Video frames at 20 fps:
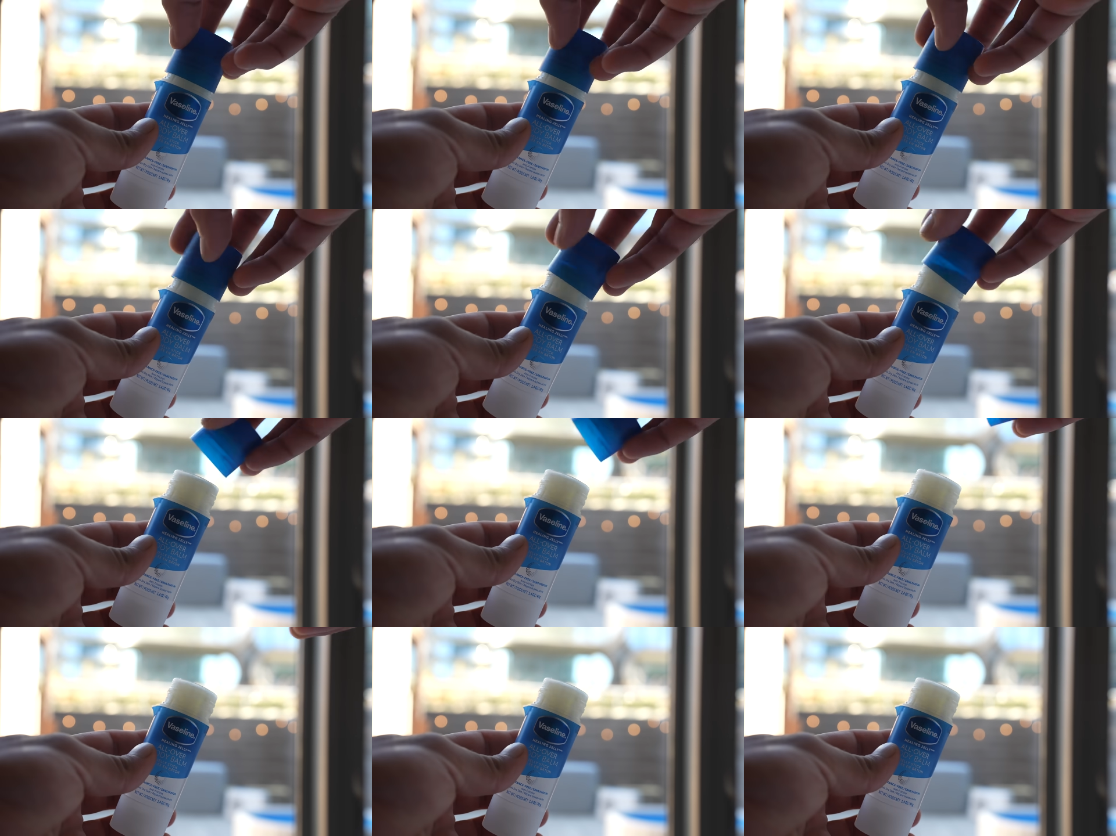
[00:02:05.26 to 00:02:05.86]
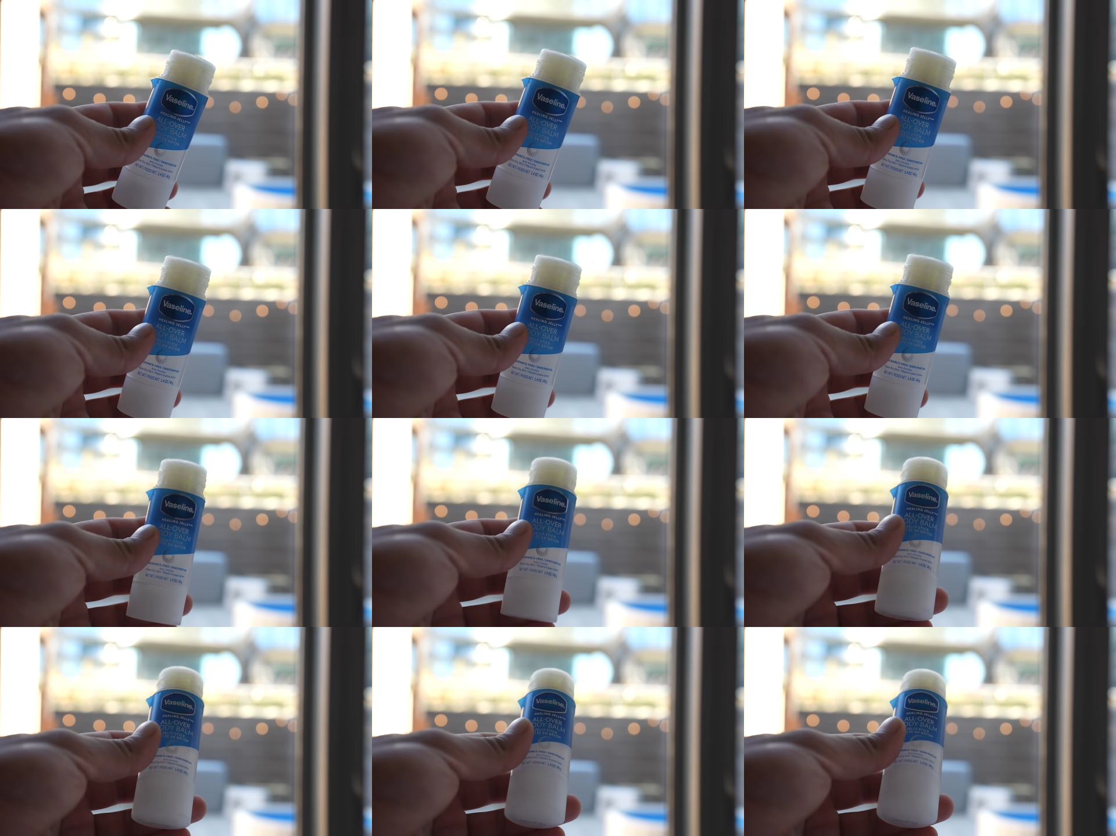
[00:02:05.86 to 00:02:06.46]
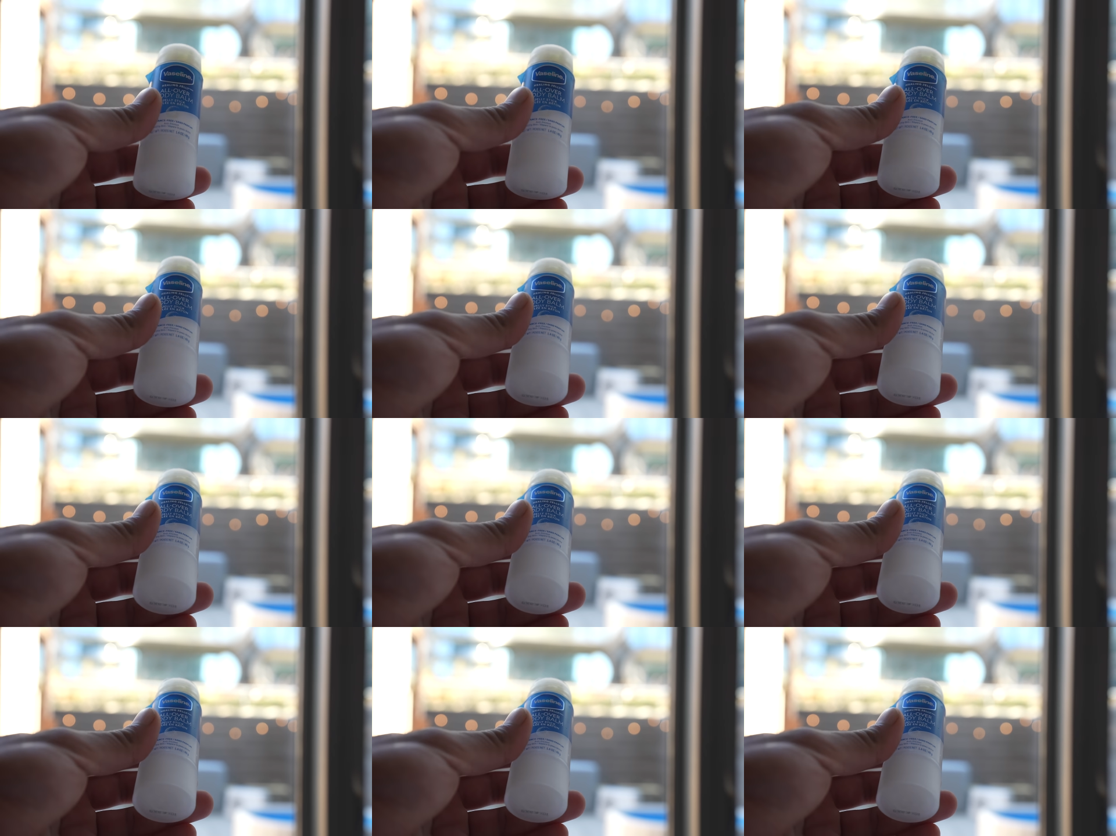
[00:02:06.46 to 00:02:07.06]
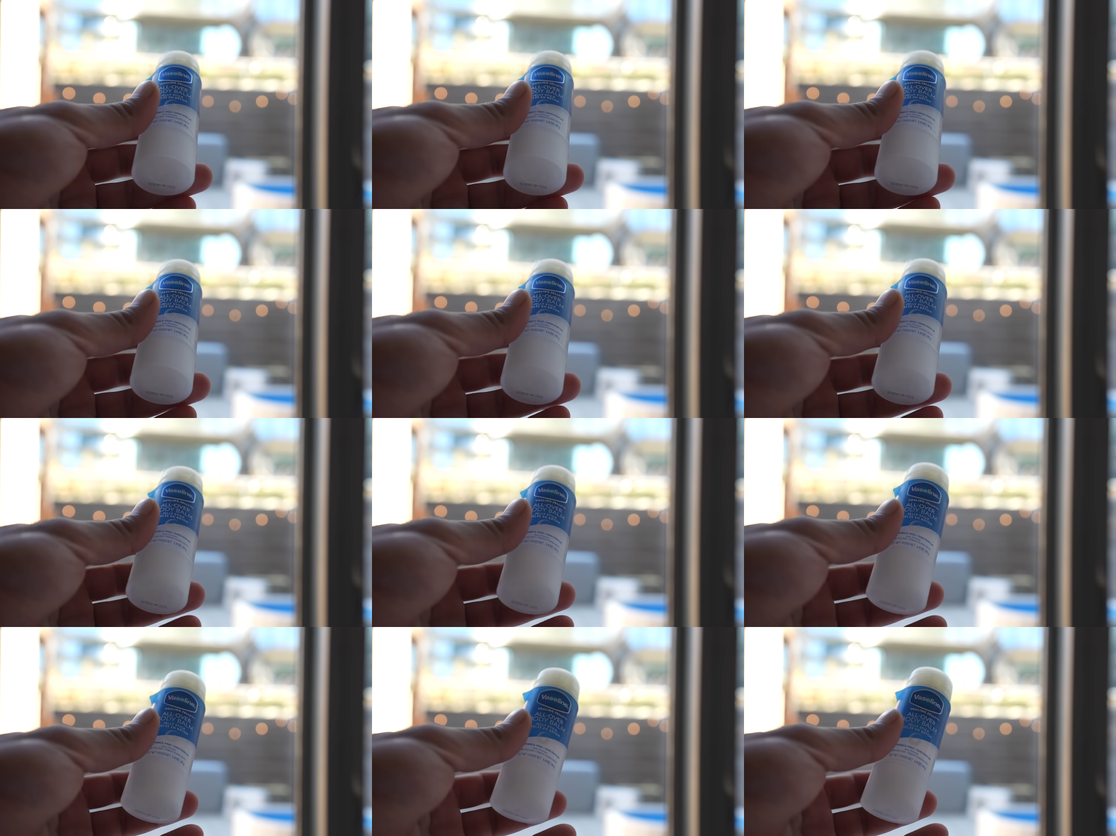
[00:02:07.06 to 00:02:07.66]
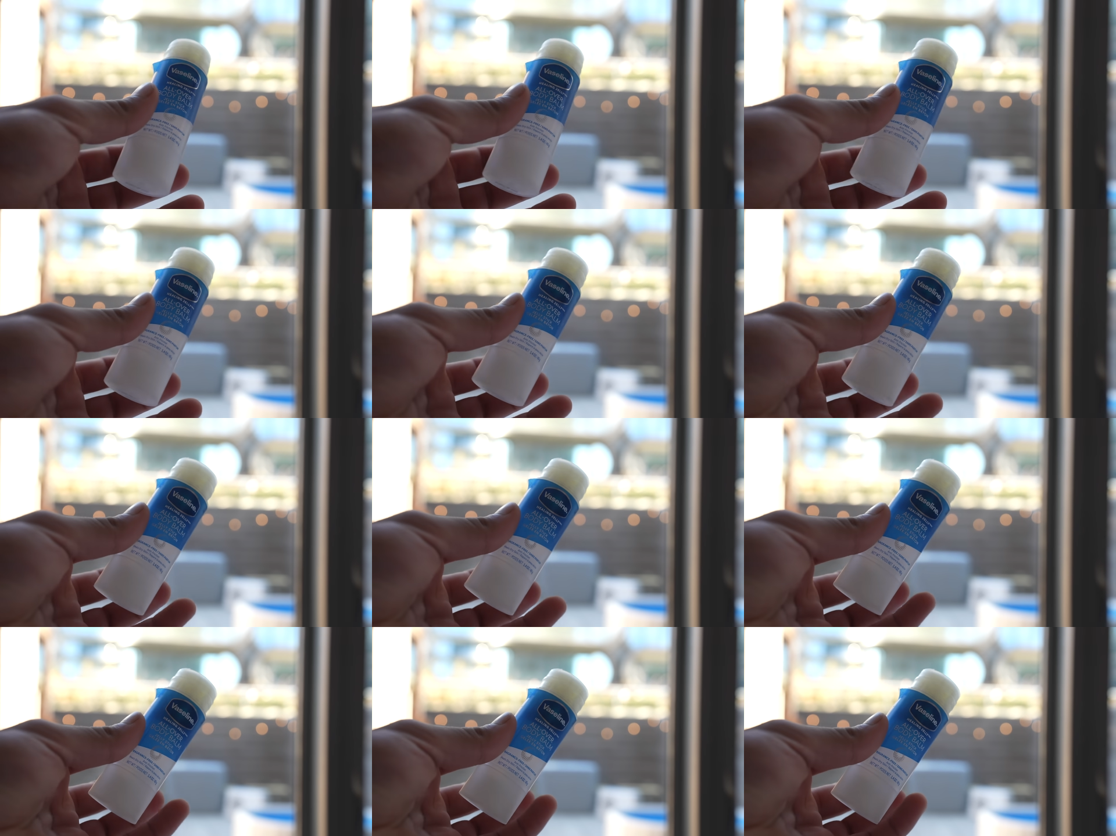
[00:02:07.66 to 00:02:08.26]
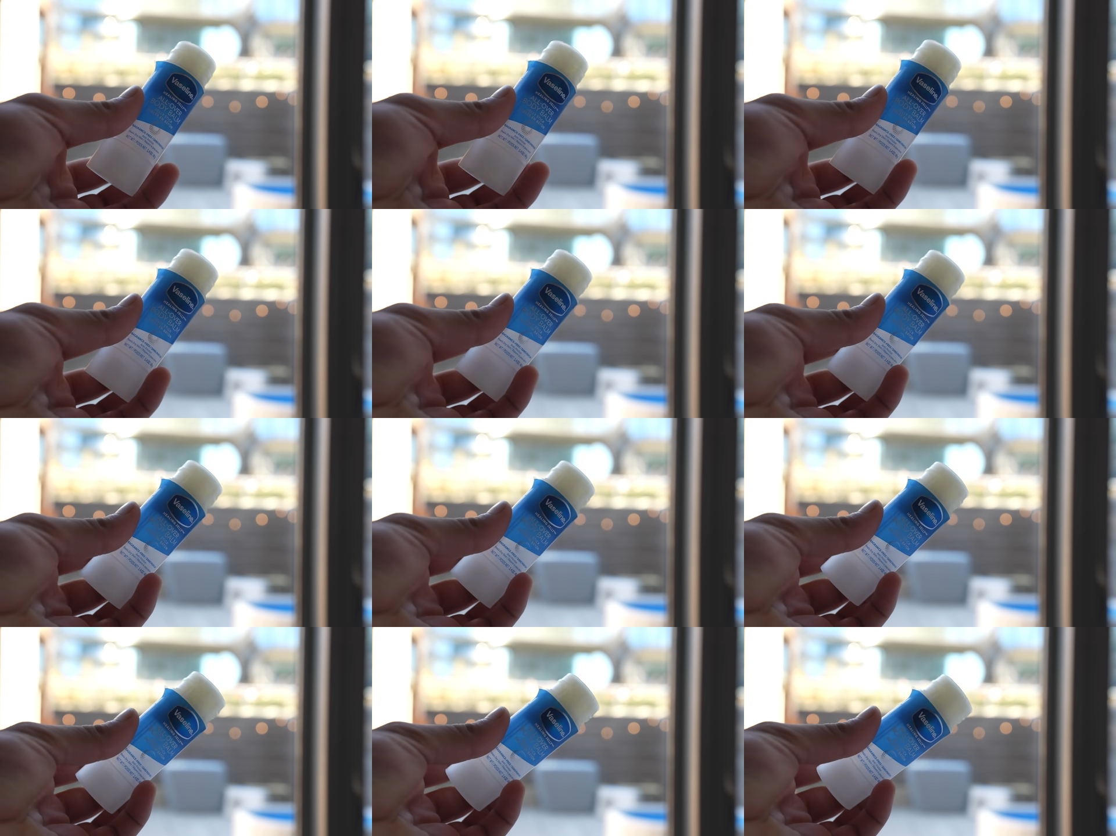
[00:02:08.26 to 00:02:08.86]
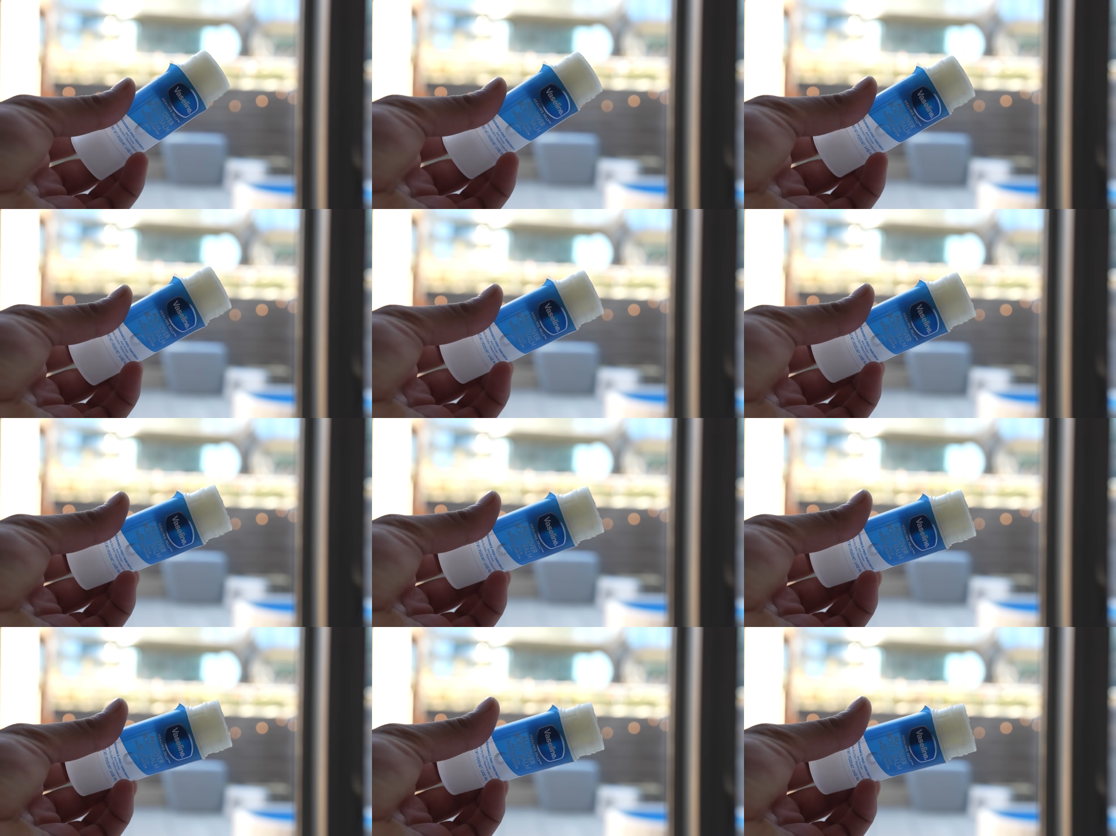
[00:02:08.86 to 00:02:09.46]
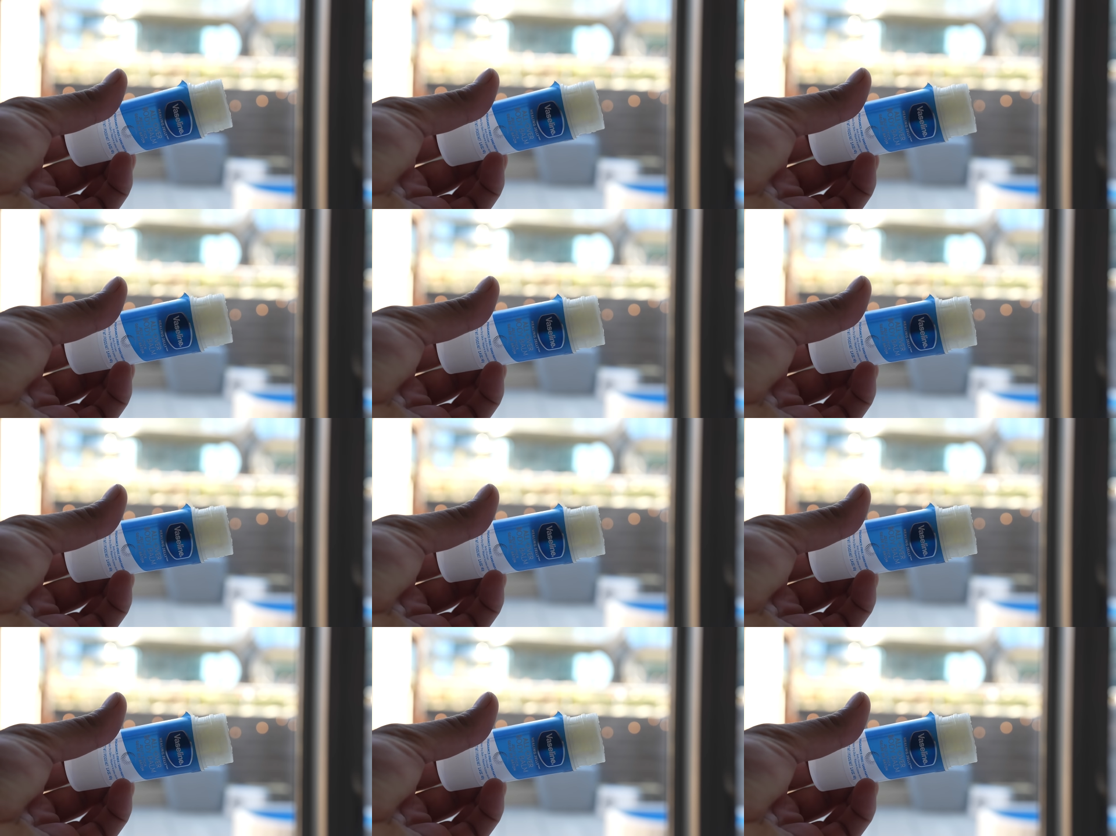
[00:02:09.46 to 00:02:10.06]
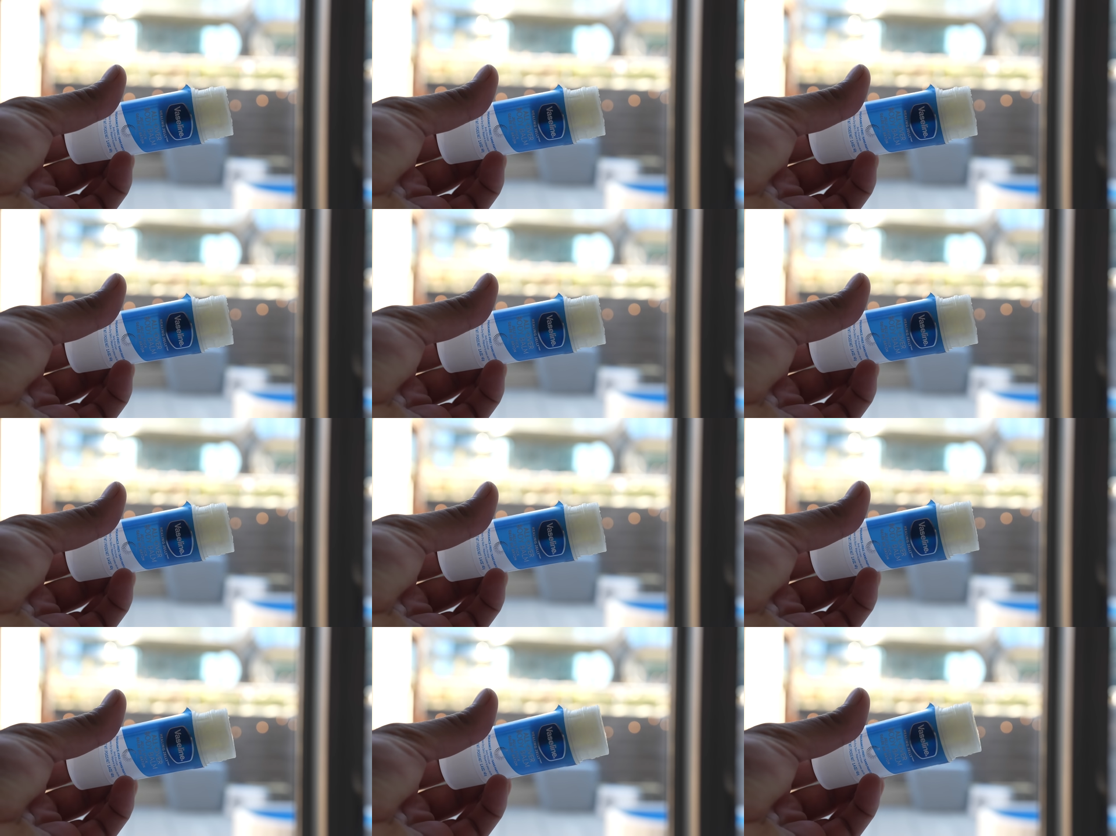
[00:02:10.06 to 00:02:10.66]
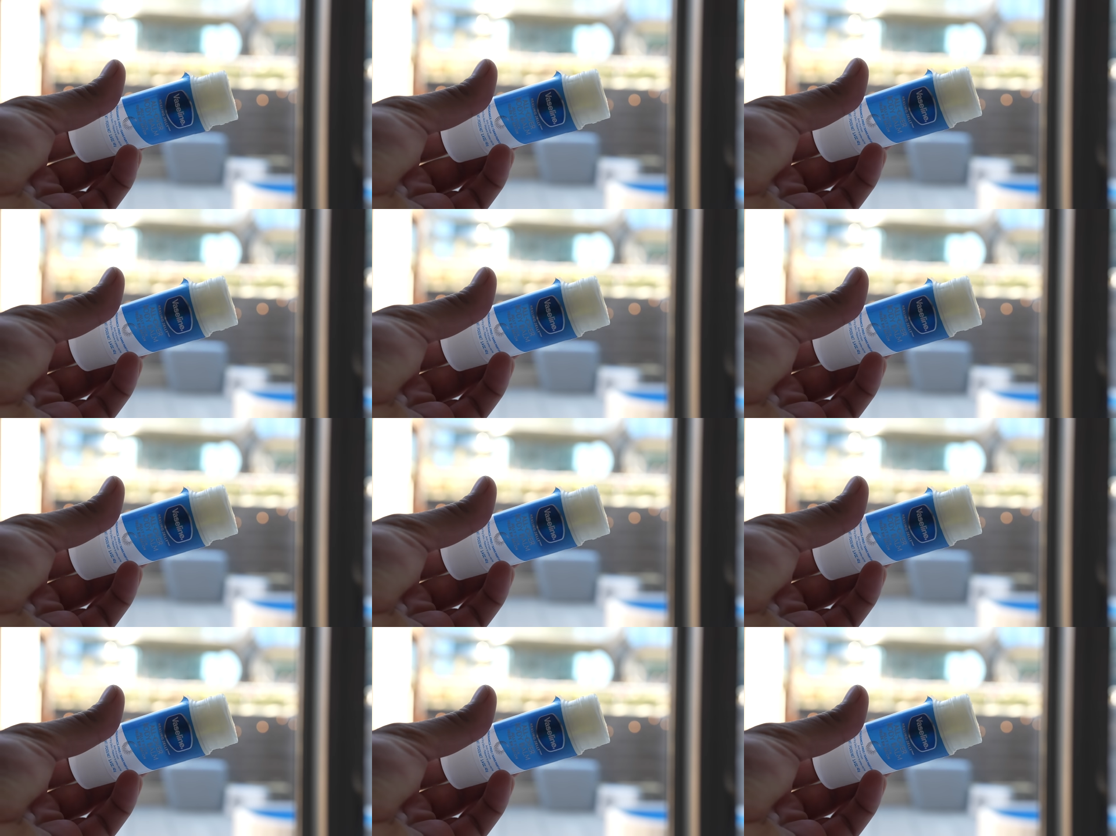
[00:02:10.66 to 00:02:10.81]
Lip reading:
[unreadable: no face in view]